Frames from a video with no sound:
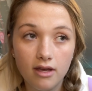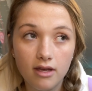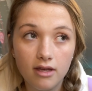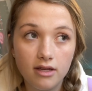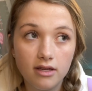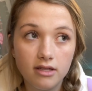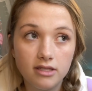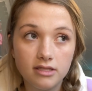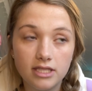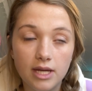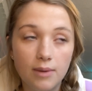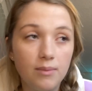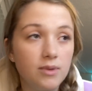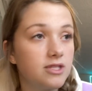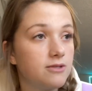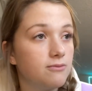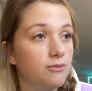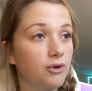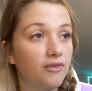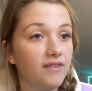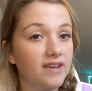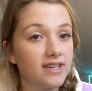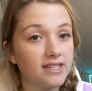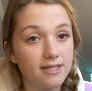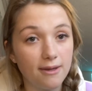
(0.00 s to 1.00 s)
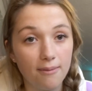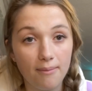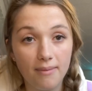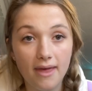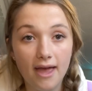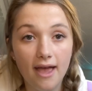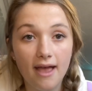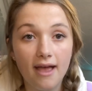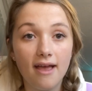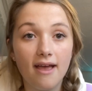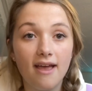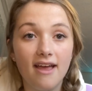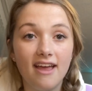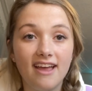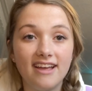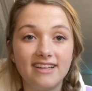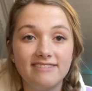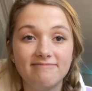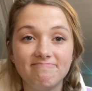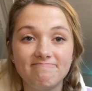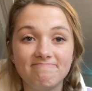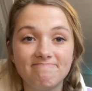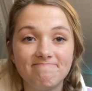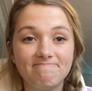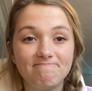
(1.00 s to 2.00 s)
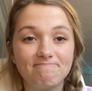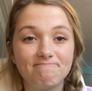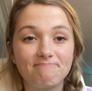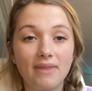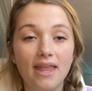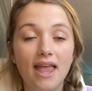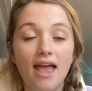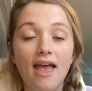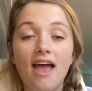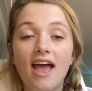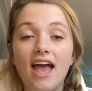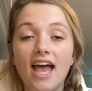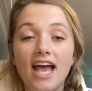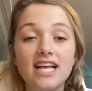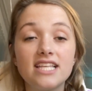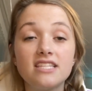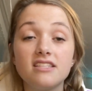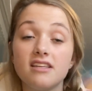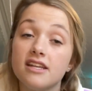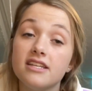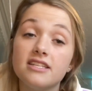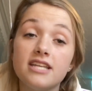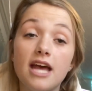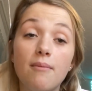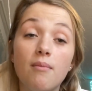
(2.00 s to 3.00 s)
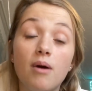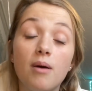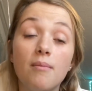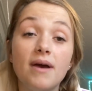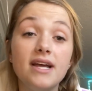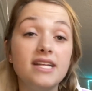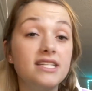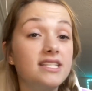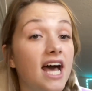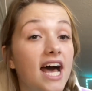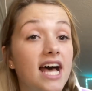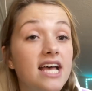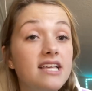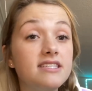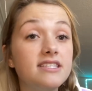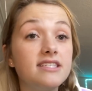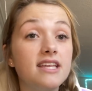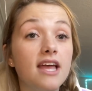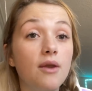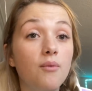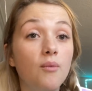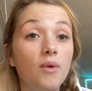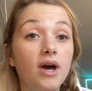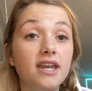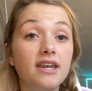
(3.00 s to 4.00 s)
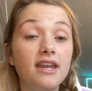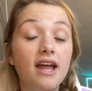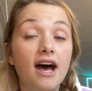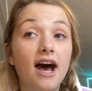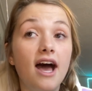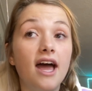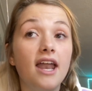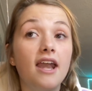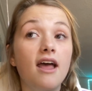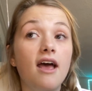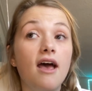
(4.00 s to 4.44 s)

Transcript: Someone's moving something. Extended time on my tests and whatnot.